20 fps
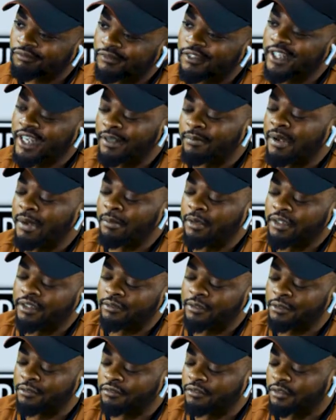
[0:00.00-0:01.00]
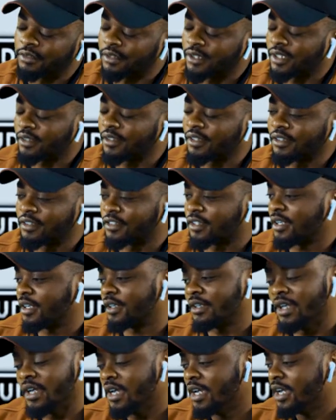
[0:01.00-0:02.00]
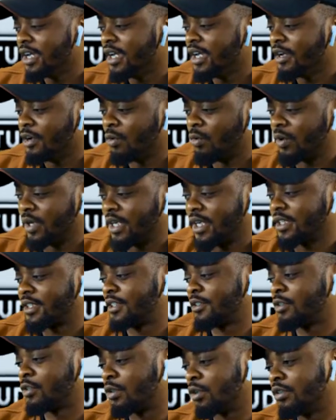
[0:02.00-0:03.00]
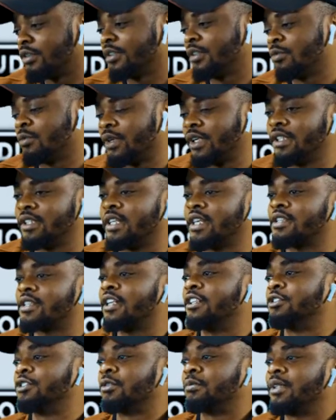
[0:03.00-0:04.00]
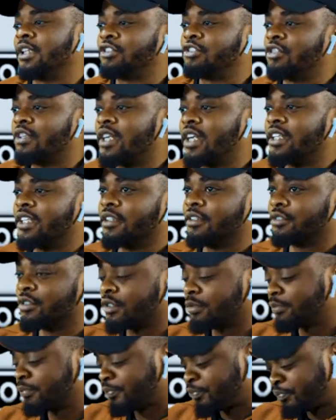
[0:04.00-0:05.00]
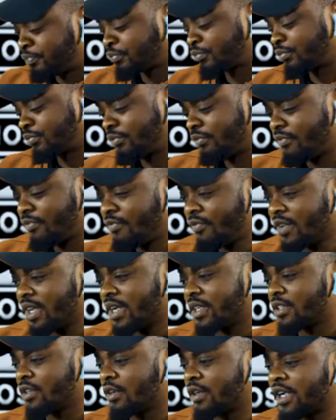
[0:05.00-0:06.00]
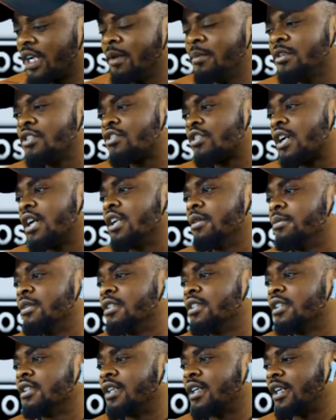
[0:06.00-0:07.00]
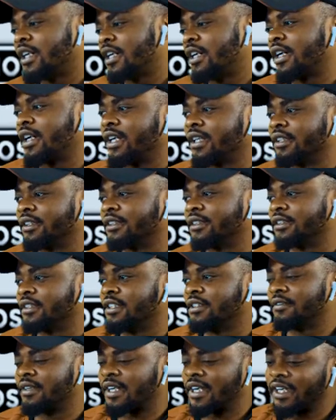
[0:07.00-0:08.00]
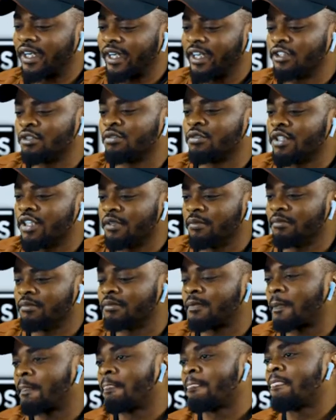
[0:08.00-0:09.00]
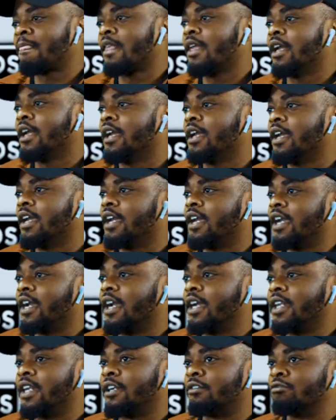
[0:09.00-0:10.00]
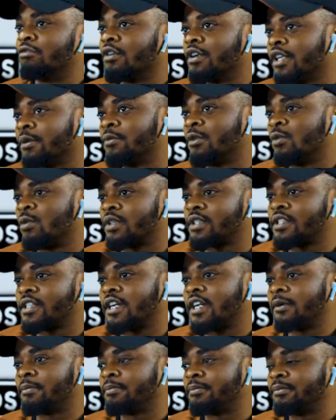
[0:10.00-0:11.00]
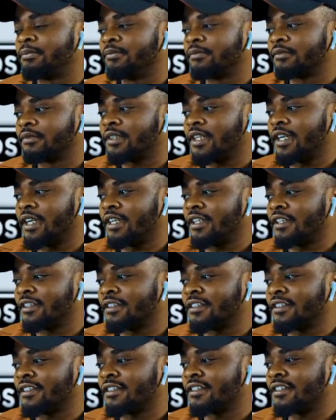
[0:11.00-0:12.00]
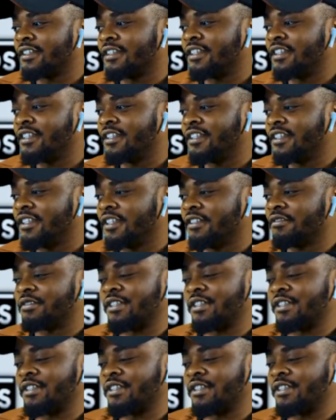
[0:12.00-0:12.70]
get my money for for nothing. So when I saw when Dexter dropped that trailer in the group, I said, okay, let me try. Let me see how I can if I can get to him. And I wrote him on WhatsApp, and he